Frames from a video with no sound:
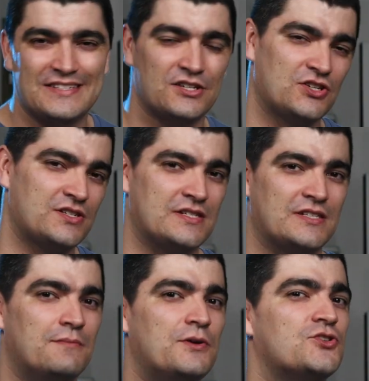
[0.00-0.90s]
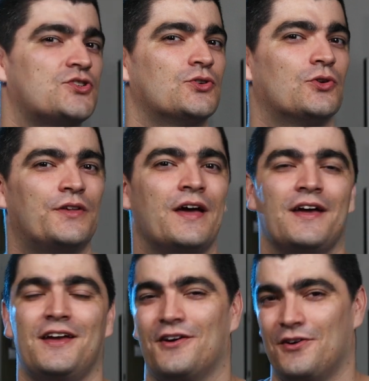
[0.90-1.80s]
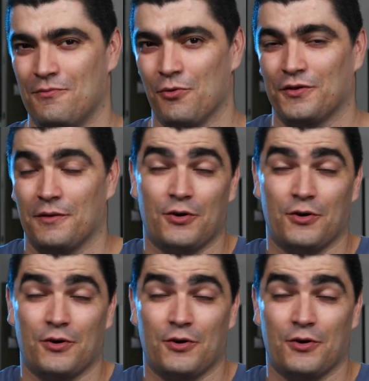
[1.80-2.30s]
such a system installed here in Malta,